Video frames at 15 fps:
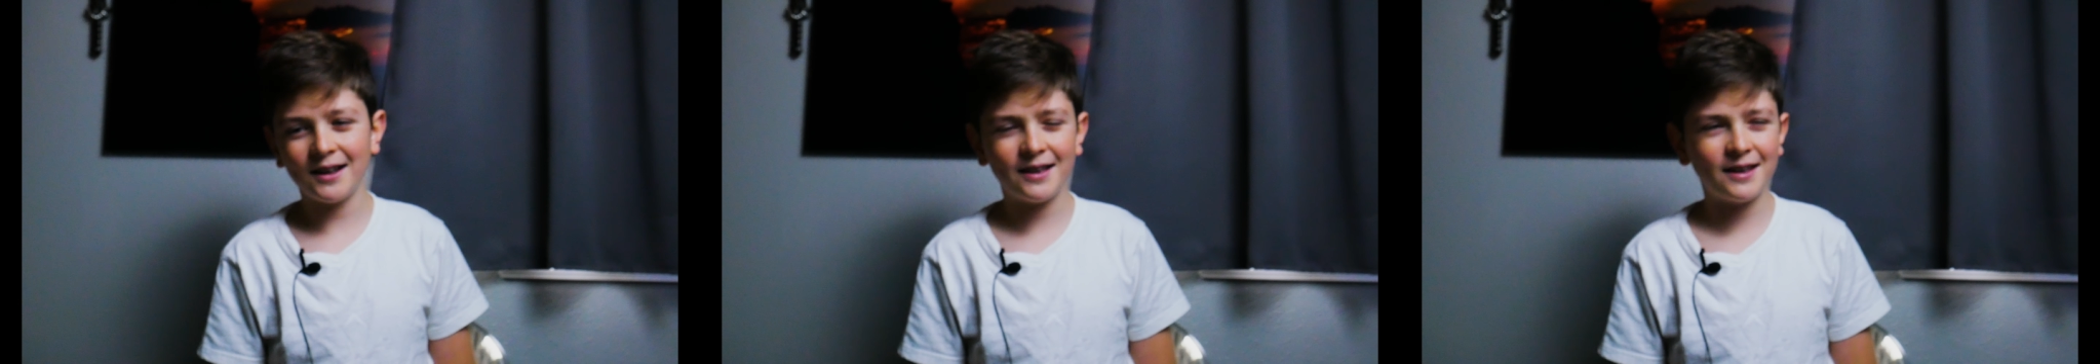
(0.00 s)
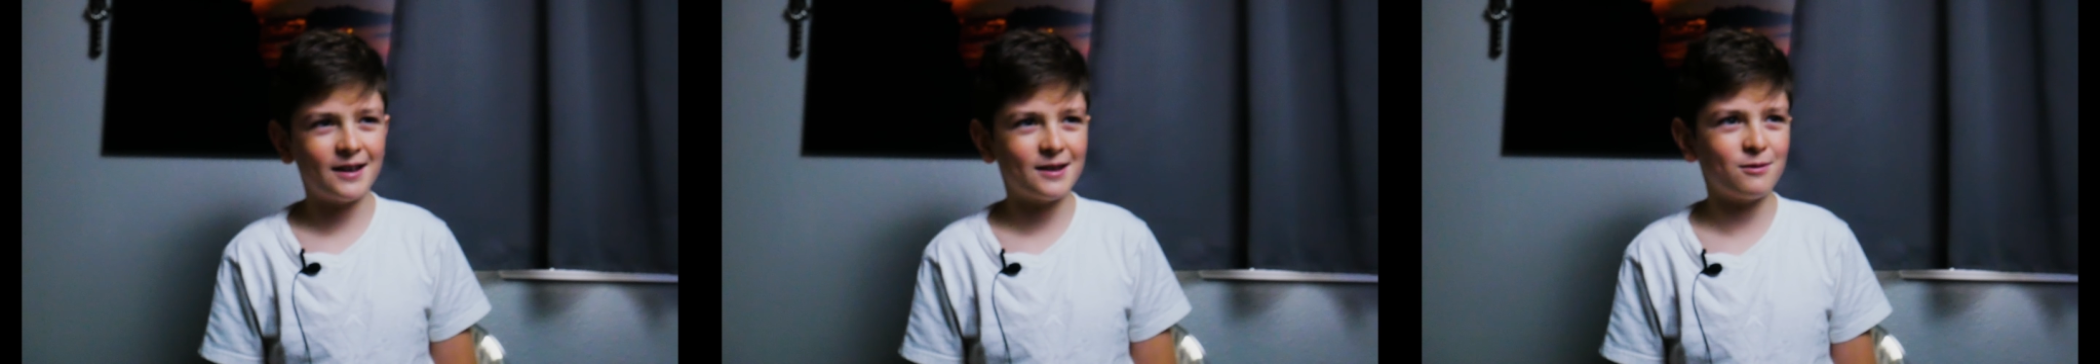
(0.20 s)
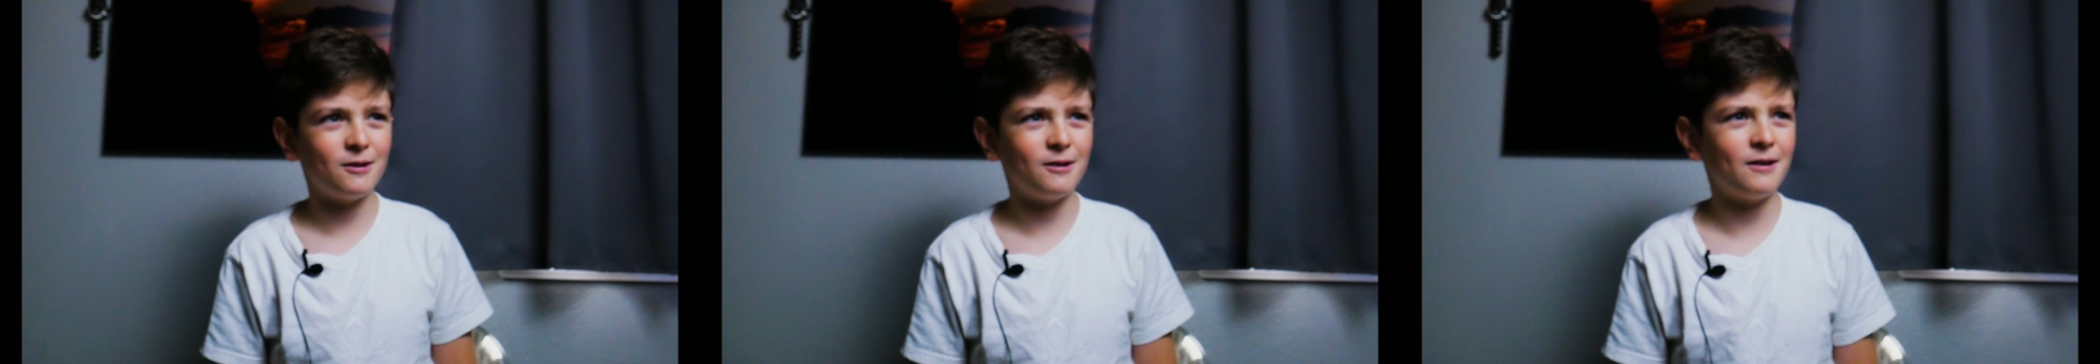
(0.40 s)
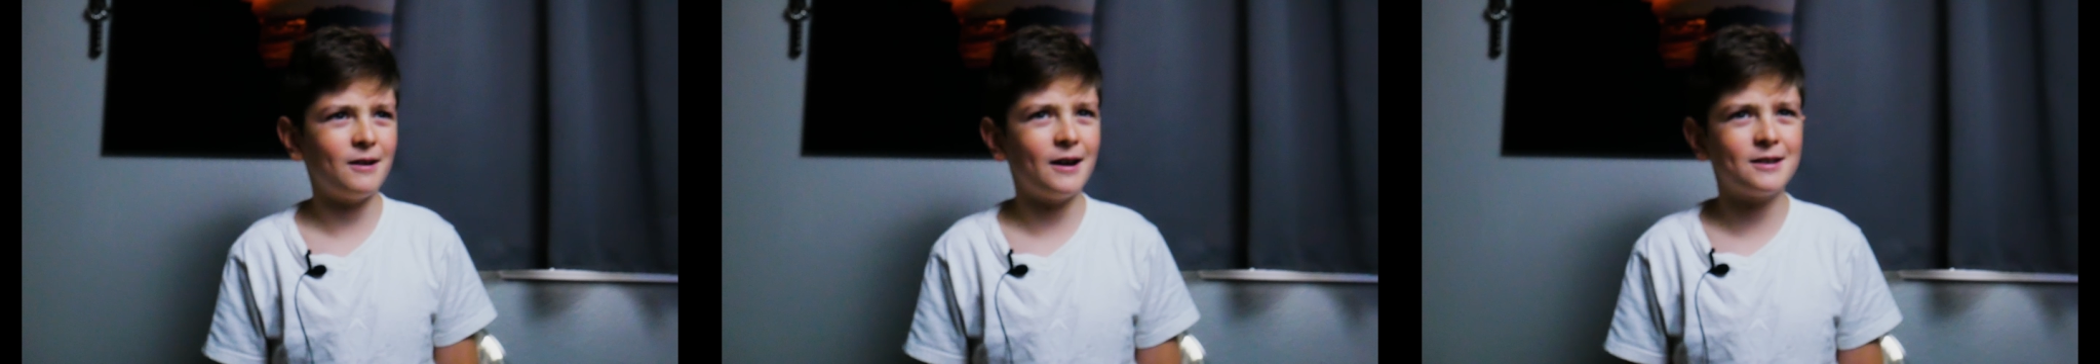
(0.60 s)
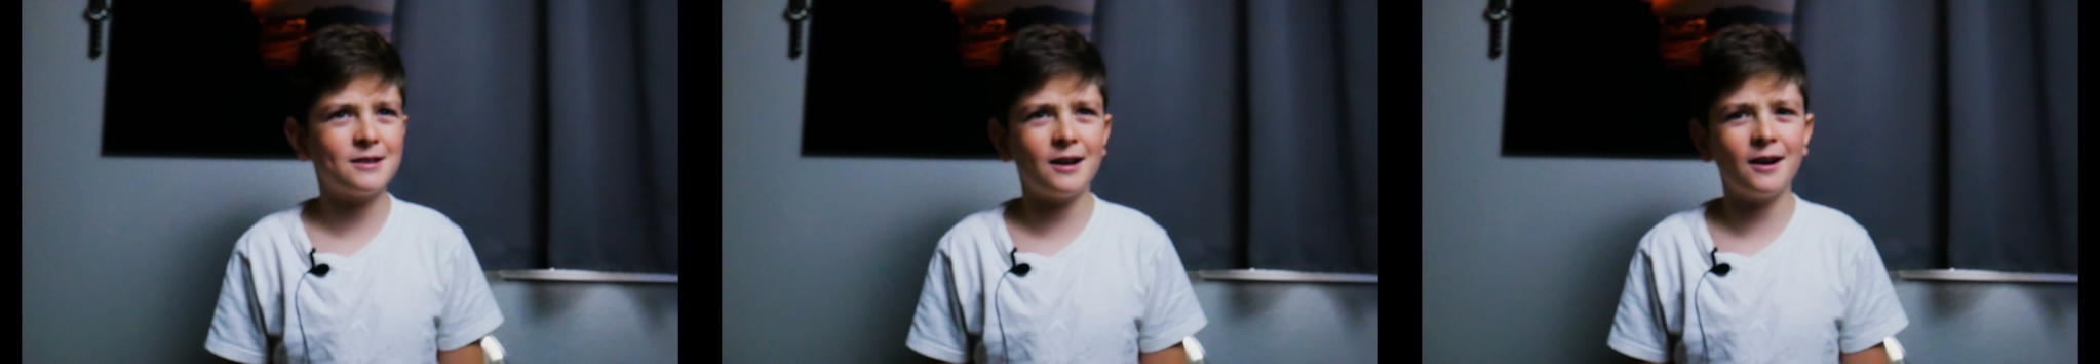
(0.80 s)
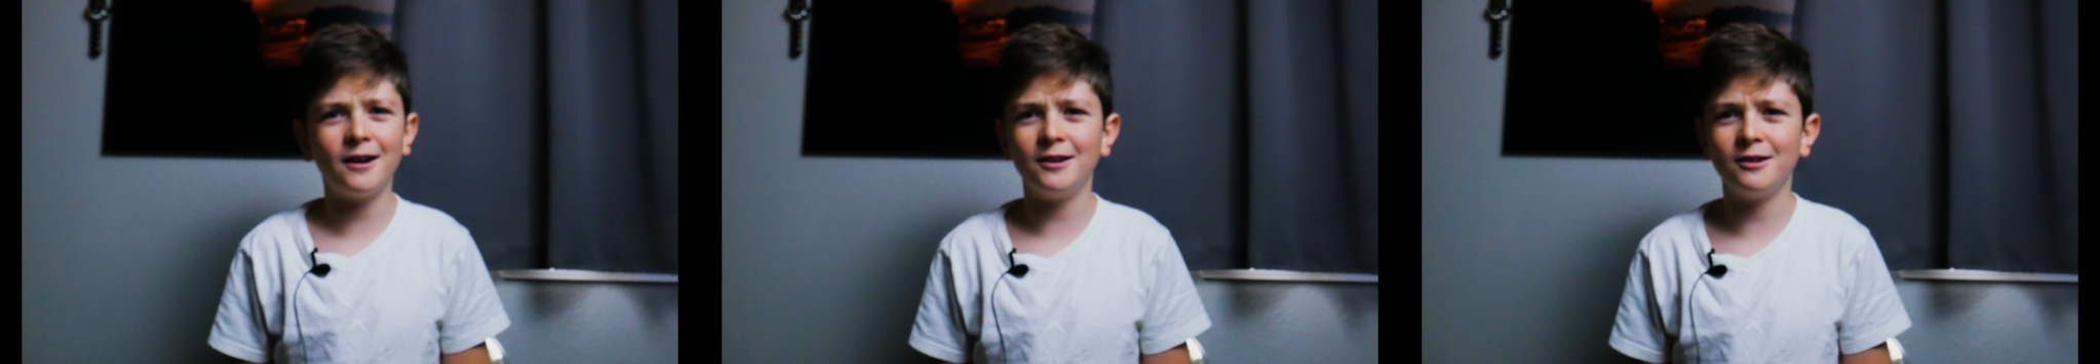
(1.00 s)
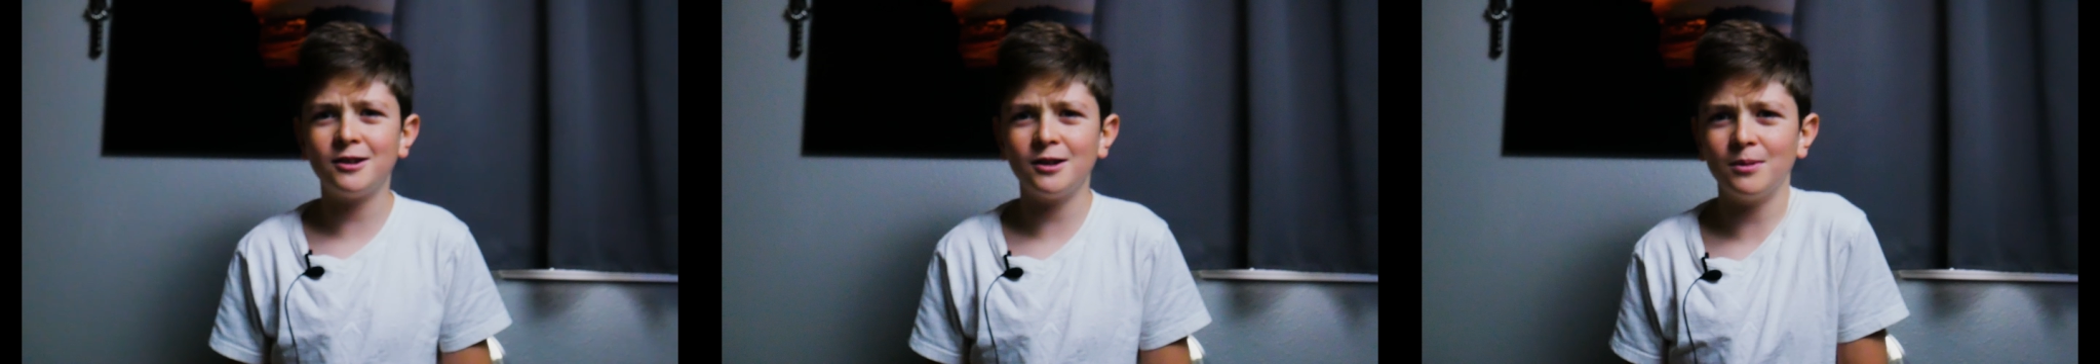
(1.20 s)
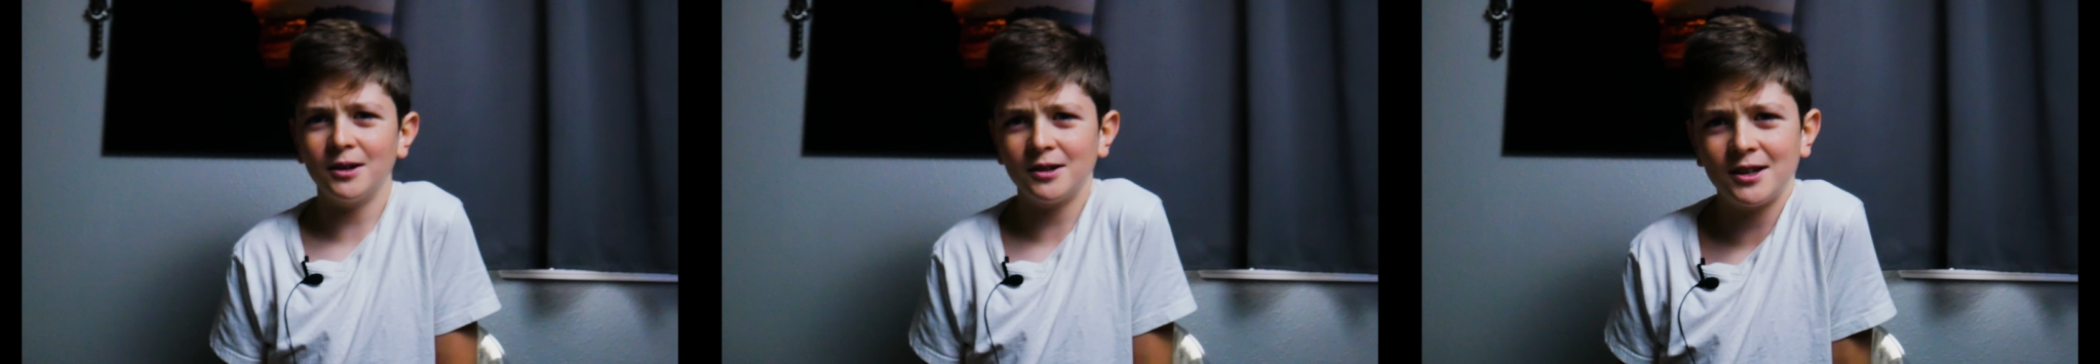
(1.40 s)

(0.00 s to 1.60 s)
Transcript: That's what I saw a YouTuber